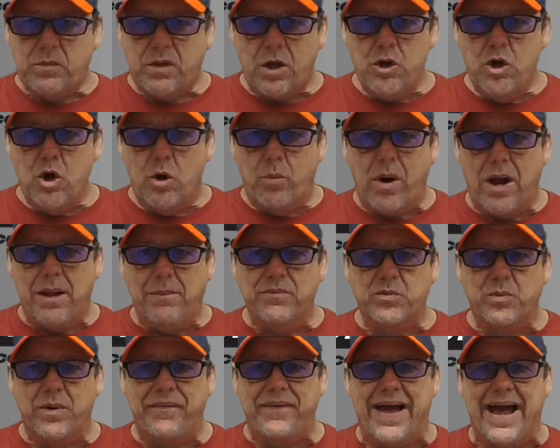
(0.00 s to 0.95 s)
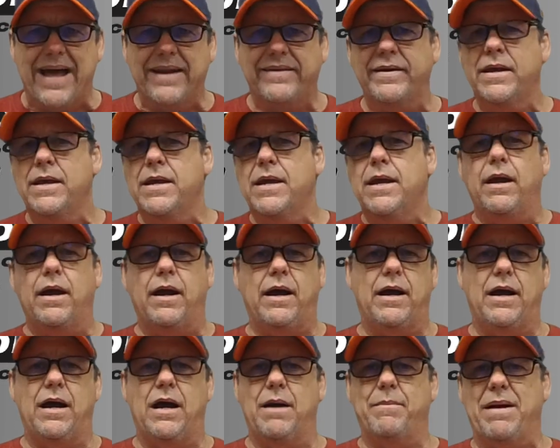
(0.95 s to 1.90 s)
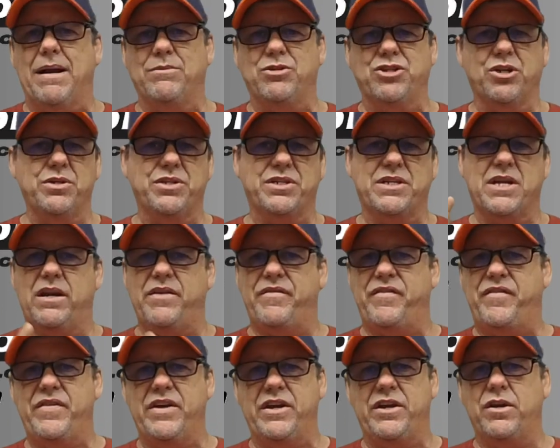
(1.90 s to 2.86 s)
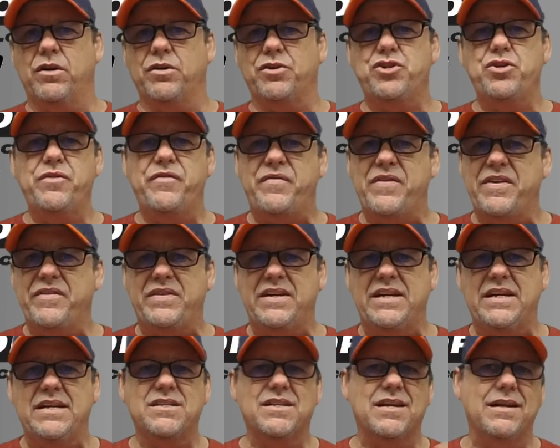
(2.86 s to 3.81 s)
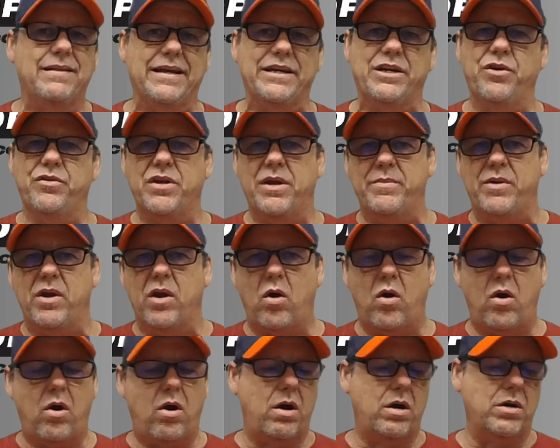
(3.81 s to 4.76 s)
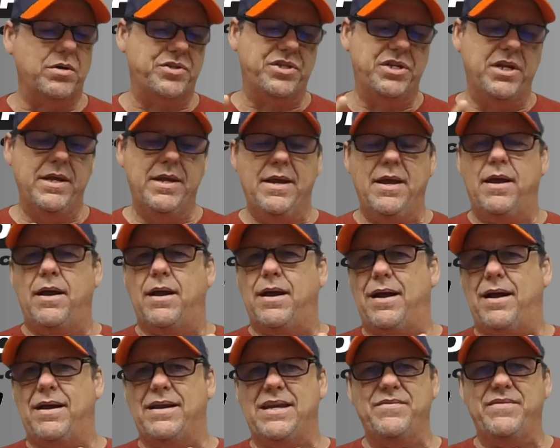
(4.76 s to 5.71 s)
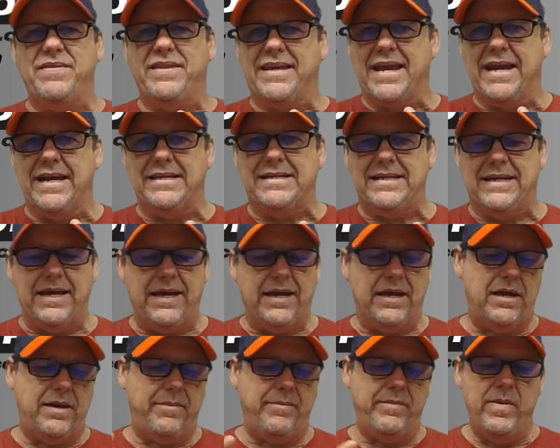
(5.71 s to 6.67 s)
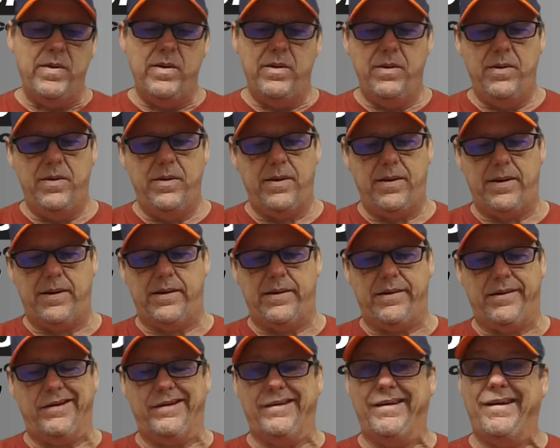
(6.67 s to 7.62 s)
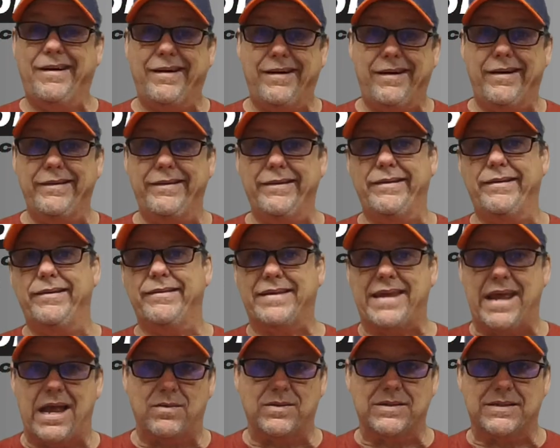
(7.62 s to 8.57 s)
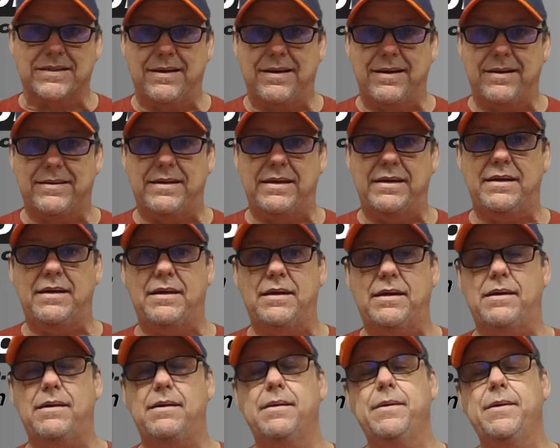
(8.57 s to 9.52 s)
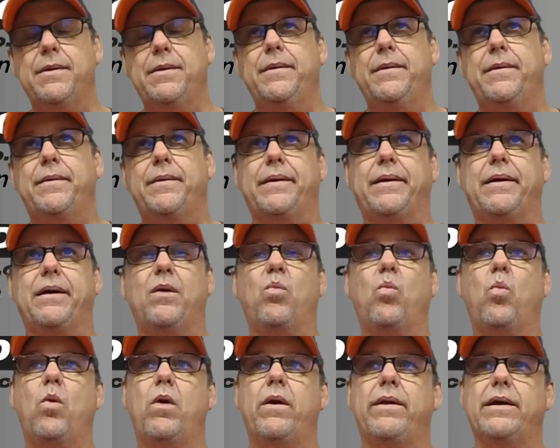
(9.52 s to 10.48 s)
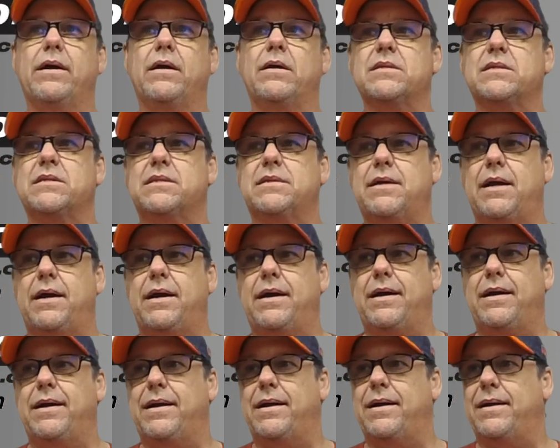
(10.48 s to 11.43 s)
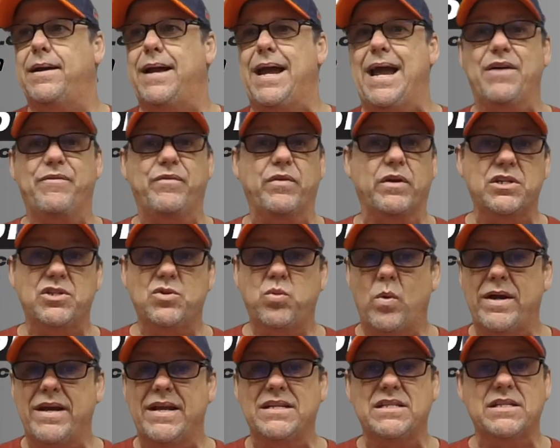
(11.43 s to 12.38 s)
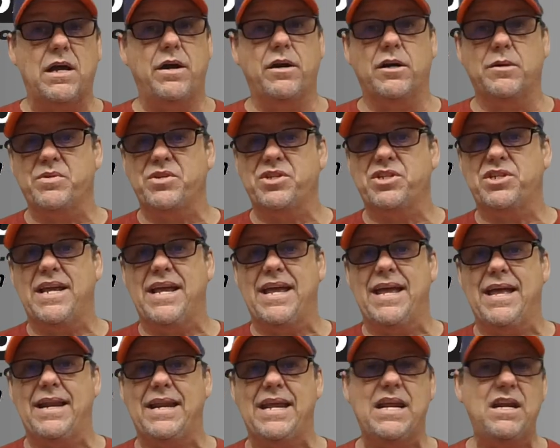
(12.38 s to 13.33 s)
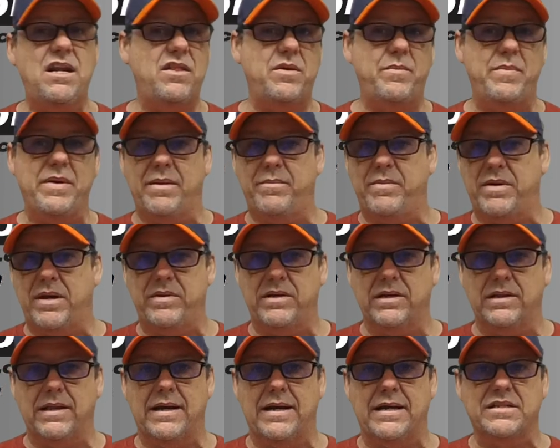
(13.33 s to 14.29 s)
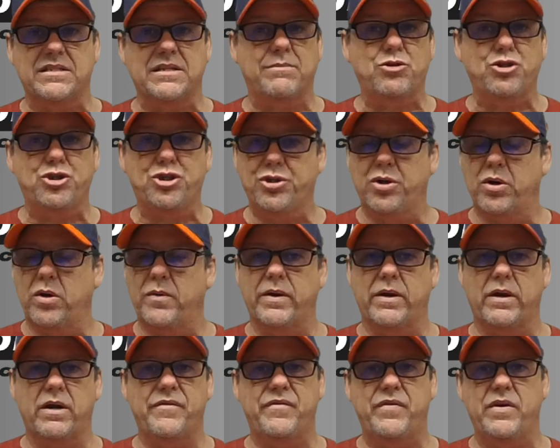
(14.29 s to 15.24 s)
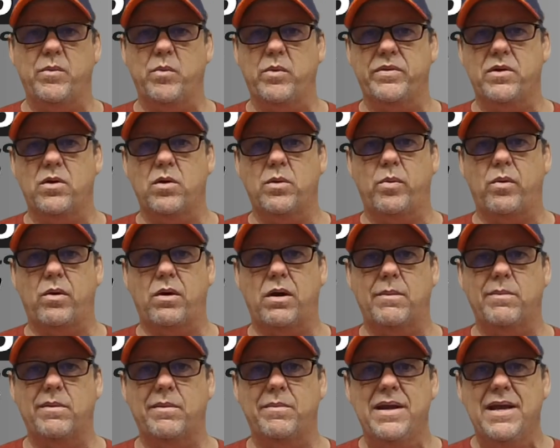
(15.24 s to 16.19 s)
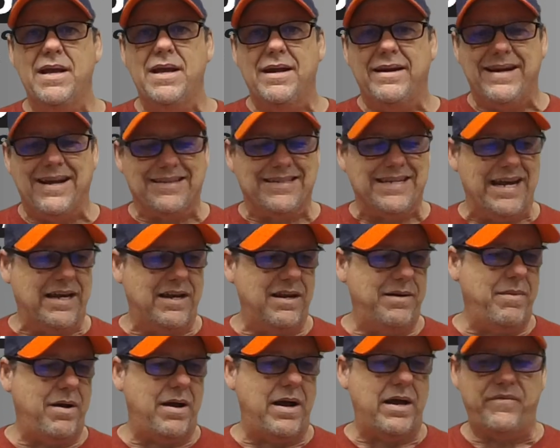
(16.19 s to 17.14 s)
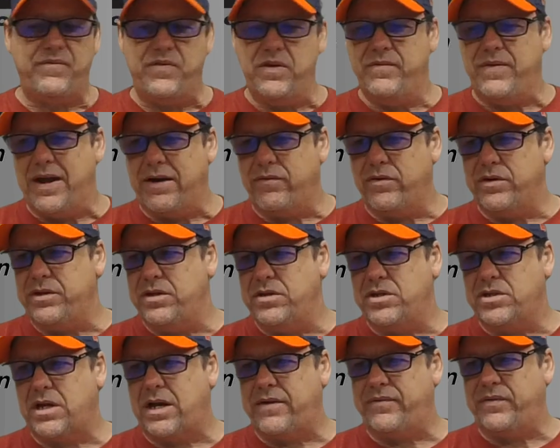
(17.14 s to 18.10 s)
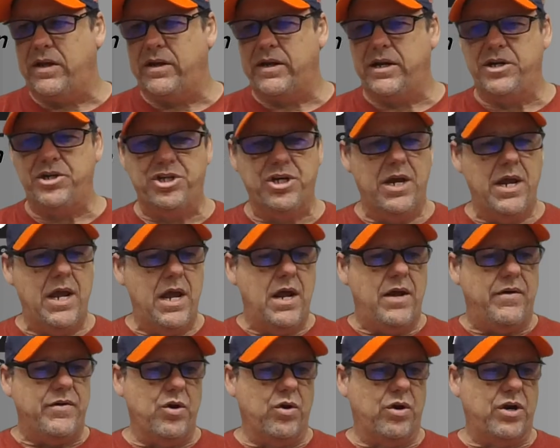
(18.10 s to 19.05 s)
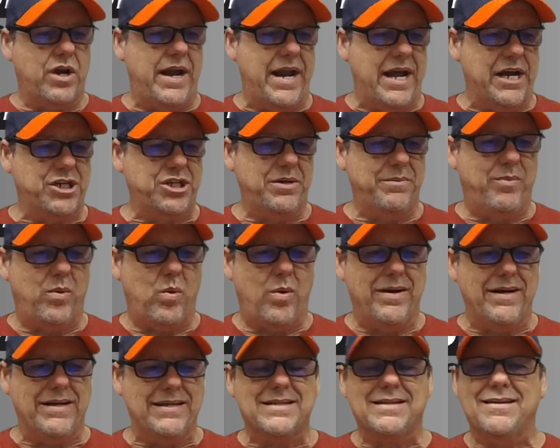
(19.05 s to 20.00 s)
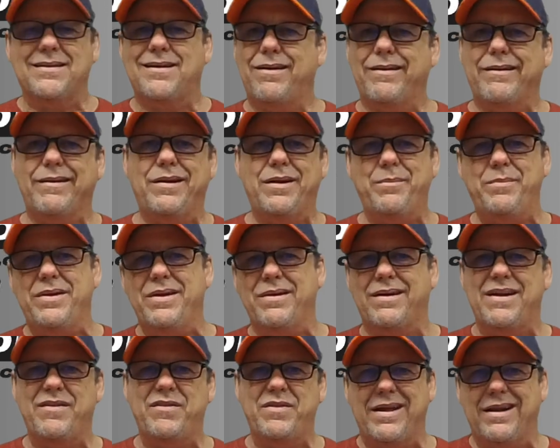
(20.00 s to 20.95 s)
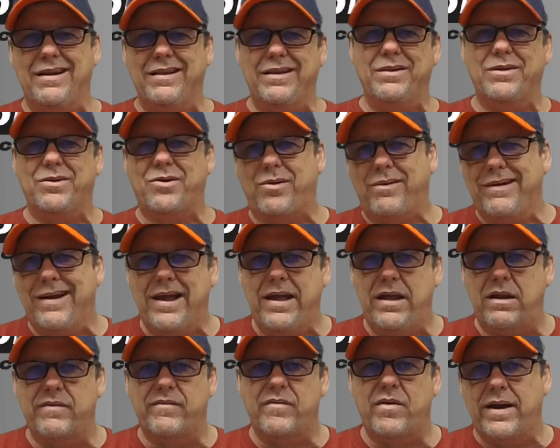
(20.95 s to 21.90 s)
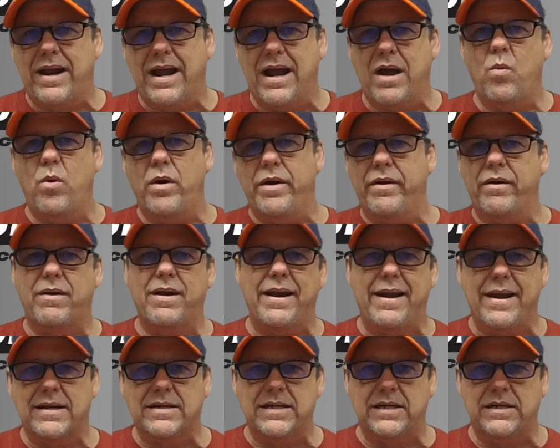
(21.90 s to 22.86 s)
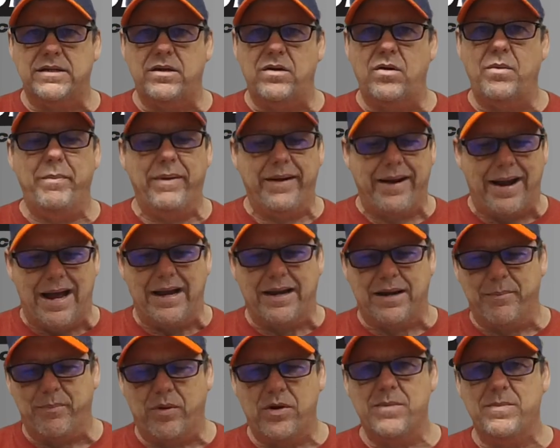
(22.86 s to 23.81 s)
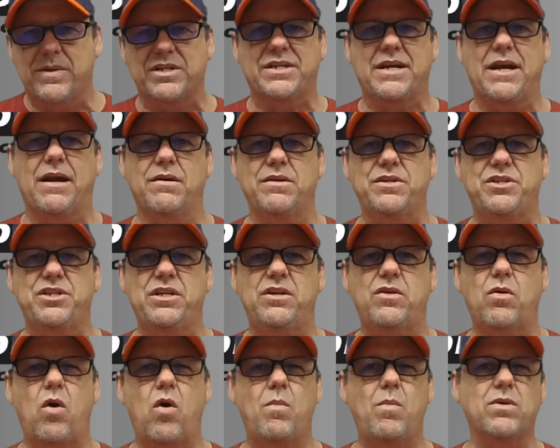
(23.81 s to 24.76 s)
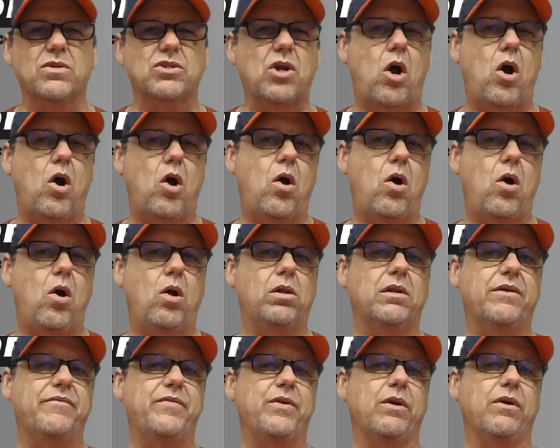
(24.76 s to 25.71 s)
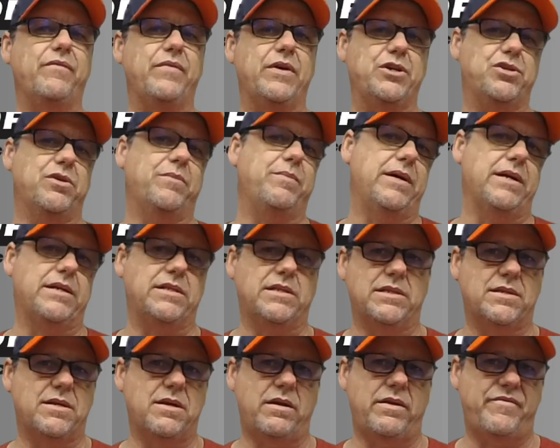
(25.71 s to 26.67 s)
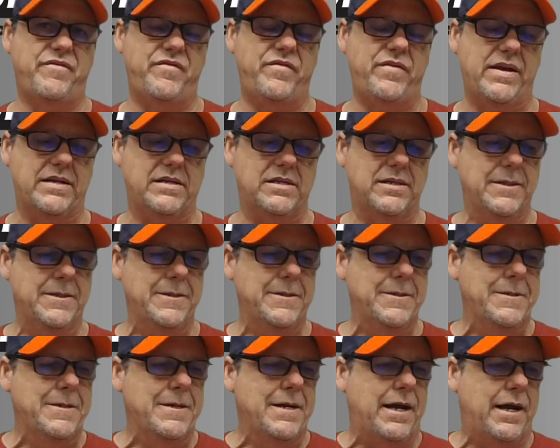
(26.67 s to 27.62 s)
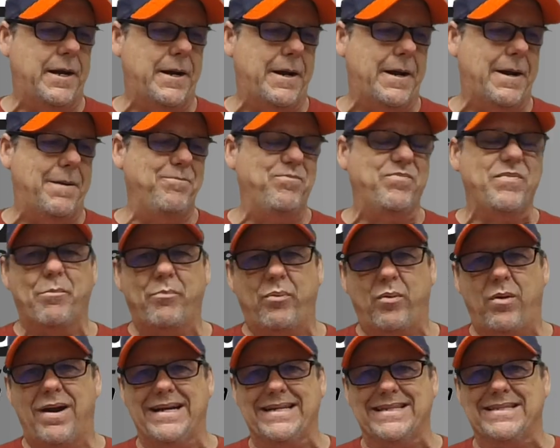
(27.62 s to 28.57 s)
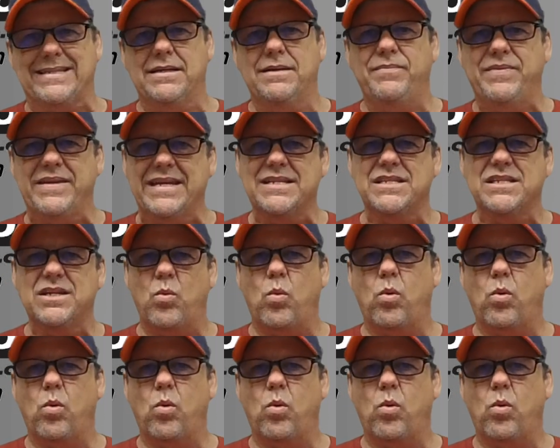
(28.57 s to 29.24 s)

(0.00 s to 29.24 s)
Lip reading: No problems with that. I'm sure it's going to fit your 250s, like your WRs, even the KTM, Hondas, Kawasaki. What else? Africa Twins, 100%. Any of the BMW lines, I'm sure they're going to fit with no problem. Now, take in mind, if you've ever used soft luggage, your connection points are going to be, you're going to have to get a little creative on what you're connecting to. But I can pretty much guarantee you almost all of your adventure bikes it's going to fit. Price. Is it